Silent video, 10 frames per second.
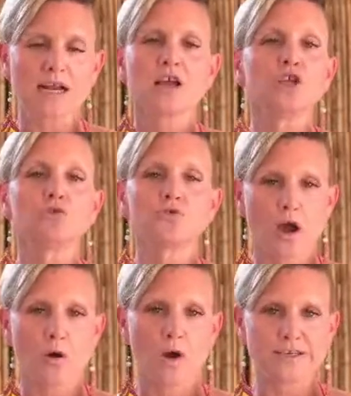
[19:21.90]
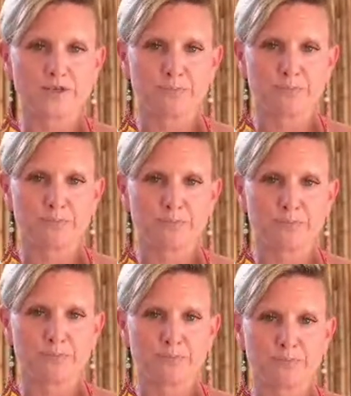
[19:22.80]
You do not want it to burn. So you
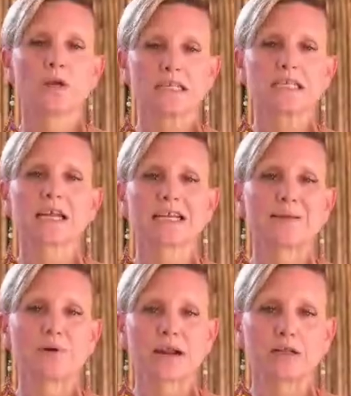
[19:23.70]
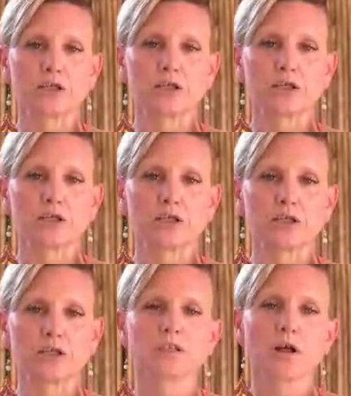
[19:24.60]
need to whisk and keep it at a low temperature
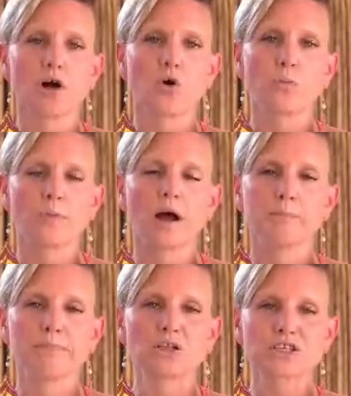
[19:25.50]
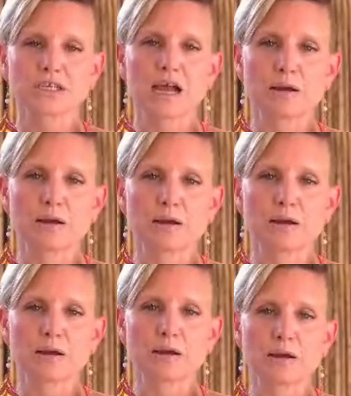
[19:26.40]
till it all melts and comes
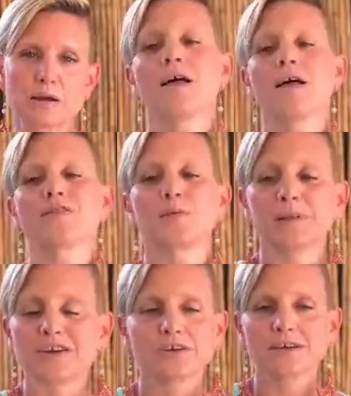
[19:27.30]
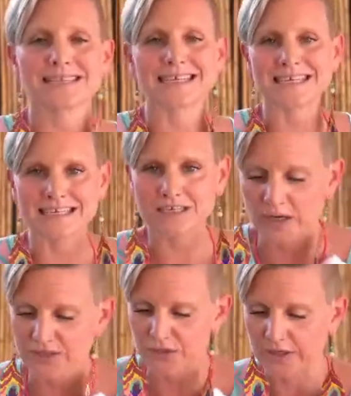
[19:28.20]
together. The blender is the easiest way
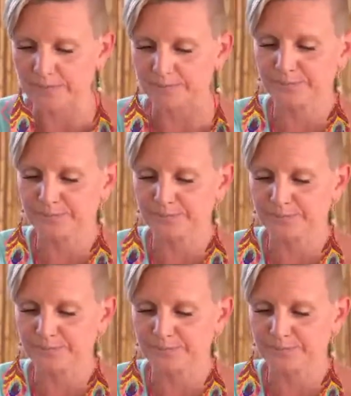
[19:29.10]
to do it. You